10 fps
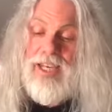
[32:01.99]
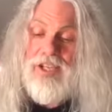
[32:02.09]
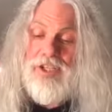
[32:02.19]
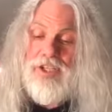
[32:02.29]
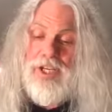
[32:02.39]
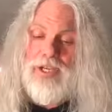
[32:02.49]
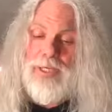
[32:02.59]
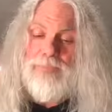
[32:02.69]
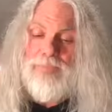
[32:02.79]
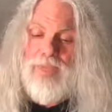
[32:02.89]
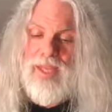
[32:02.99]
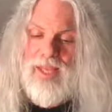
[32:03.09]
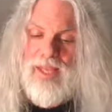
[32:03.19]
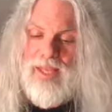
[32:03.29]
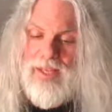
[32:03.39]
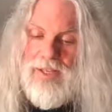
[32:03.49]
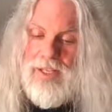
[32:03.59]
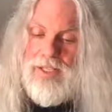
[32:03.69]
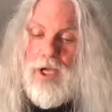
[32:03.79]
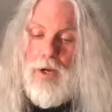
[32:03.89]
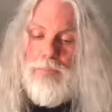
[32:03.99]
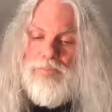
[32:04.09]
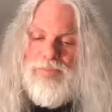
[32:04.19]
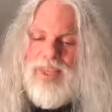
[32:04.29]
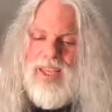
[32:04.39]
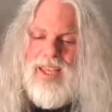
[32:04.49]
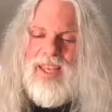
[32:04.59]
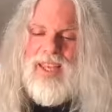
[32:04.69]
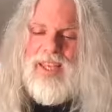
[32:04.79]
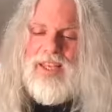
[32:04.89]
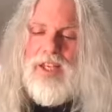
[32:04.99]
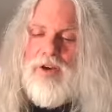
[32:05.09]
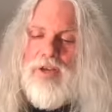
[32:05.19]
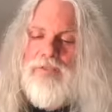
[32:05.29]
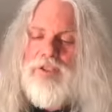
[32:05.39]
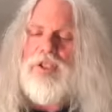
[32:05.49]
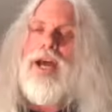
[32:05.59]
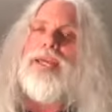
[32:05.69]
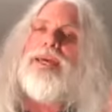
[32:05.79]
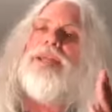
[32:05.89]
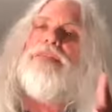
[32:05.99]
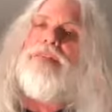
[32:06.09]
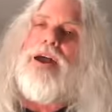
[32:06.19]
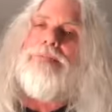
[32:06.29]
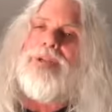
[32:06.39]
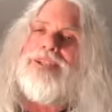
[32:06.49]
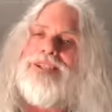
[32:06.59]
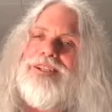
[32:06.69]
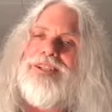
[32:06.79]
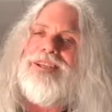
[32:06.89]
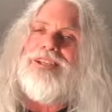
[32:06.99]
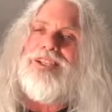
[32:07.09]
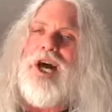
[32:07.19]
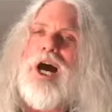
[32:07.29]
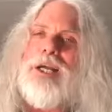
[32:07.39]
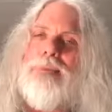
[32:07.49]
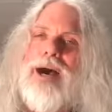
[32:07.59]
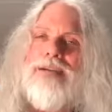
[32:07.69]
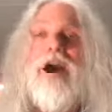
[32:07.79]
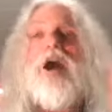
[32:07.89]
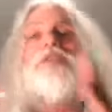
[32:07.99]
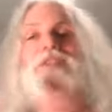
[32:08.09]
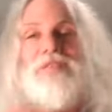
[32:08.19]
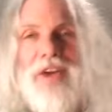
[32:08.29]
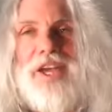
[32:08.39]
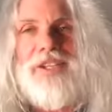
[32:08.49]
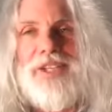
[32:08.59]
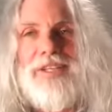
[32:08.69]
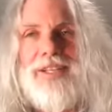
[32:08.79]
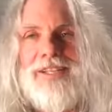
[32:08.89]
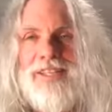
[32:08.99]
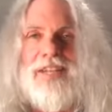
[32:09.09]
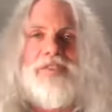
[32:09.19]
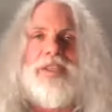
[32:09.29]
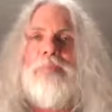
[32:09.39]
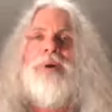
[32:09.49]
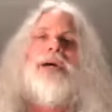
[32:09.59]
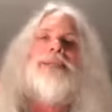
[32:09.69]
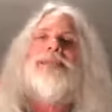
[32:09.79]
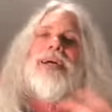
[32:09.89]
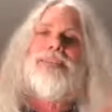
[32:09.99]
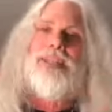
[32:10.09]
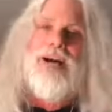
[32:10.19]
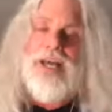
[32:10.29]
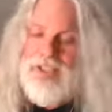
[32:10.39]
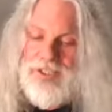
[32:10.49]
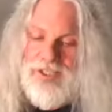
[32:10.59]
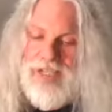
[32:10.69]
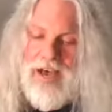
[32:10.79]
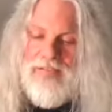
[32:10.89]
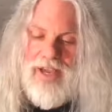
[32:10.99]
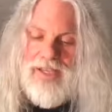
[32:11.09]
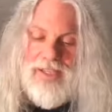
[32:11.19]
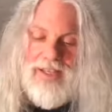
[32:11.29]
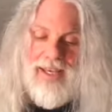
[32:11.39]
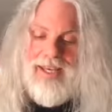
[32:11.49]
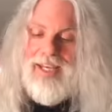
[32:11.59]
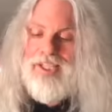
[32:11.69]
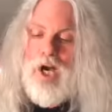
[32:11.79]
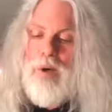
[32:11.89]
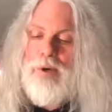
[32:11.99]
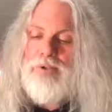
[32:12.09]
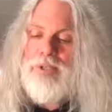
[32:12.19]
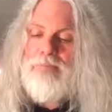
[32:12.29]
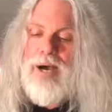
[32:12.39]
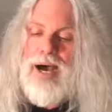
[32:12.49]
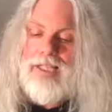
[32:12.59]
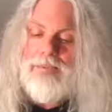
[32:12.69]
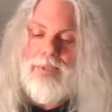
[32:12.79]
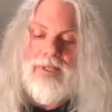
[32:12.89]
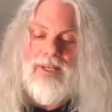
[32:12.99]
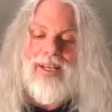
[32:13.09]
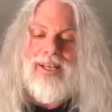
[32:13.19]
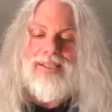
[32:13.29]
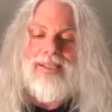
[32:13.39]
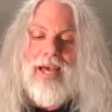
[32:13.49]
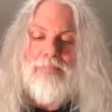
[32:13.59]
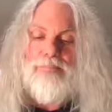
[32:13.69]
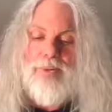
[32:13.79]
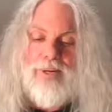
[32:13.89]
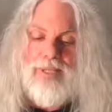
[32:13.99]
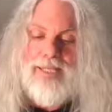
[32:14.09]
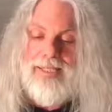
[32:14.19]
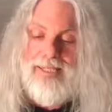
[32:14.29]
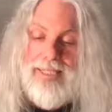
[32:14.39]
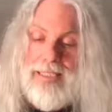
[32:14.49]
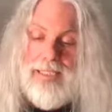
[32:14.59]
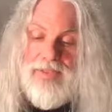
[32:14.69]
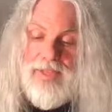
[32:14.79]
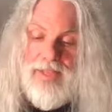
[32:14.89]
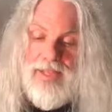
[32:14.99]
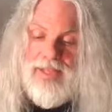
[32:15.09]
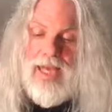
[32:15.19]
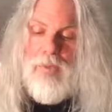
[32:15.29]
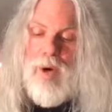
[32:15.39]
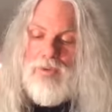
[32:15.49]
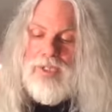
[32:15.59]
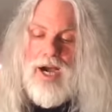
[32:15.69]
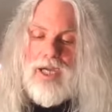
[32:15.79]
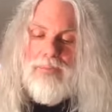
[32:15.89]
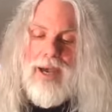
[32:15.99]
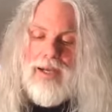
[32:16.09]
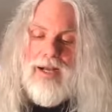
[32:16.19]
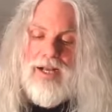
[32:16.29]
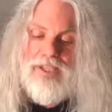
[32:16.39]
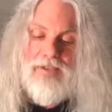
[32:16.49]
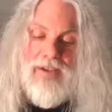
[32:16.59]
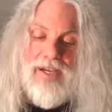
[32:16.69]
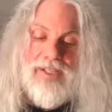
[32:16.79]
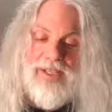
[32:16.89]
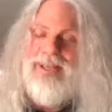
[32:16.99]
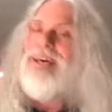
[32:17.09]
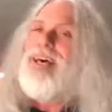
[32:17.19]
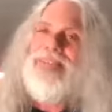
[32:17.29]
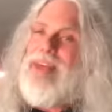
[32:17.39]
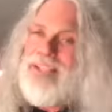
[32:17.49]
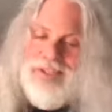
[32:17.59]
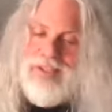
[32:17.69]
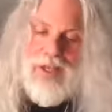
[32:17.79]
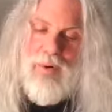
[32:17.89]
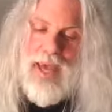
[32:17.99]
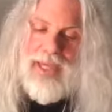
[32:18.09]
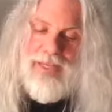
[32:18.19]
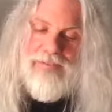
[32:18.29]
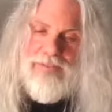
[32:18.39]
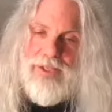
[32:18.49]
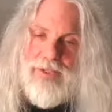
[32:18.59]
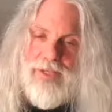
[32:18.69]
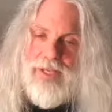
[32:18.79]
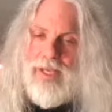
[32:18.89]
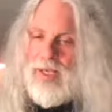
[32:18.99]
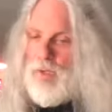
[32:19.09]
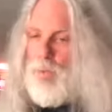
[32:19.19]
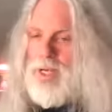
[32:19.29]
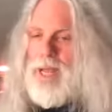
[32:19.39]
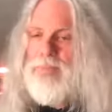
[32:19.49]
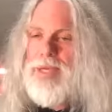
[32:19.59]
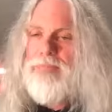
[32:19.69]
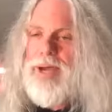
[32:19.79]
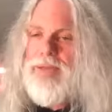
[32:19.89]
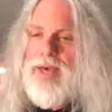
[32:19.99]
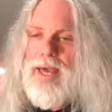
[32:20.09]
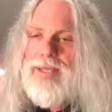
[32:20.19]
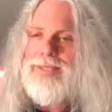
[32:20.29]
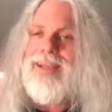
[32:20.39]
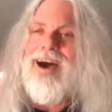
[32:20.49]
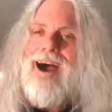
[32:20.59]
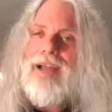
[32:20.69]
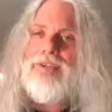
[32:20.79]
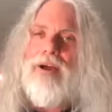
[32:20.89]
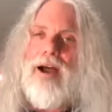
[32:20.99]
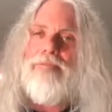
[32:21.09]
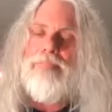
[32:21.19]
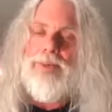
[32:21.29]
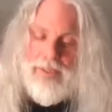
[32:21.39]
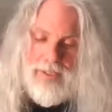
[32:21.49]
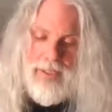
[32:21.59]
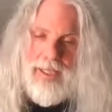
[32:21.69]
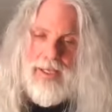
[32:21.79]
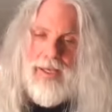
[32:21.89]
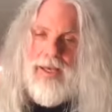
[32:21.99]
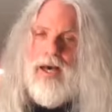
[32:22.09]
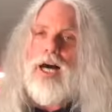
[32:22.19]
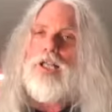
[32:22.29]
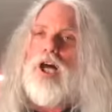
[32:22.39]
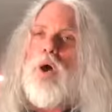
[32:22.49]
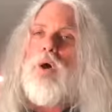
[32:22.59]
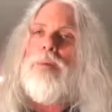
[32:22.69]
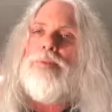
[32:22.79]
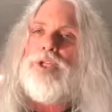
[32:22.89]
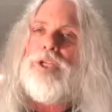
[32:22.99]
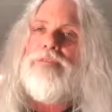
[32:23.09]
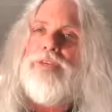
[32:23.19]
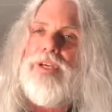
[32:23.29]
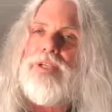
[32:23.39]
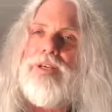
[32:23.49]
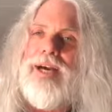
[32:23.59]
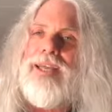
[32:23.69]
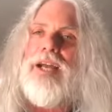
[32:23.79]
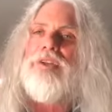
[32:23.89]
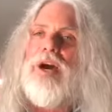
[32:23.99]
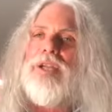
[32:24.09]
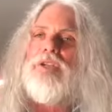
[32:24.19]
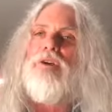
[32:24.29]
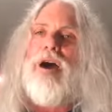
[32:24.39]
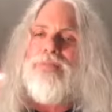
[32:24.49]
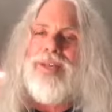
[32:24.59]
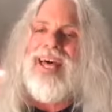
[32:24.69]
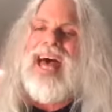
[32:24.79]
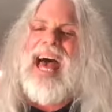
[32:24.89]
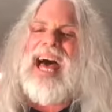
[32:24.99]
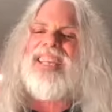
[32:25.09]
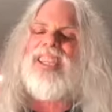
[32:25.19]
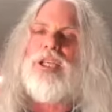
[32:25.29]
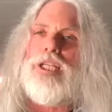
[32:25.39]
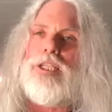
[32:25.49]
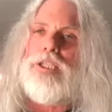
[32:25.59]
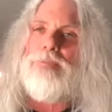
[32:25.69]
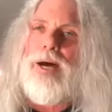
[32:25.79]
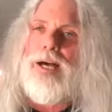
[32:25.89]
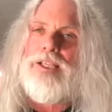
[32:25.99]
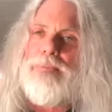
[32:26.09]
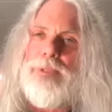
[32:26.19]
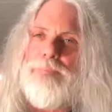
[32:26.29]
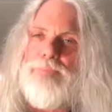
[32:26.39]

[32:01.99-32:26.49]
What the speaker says: engineering. So, you know, if you try to get an environmentalist to talk about conservation instead of some technological salvation, it's almost impossible. It's like pulling teeth. They won't talk about conservation, and that's the low-hanging fruit. And what I mean by that is that I drive, personally, a low-emission vehicle, and I try to drive it as little as possible.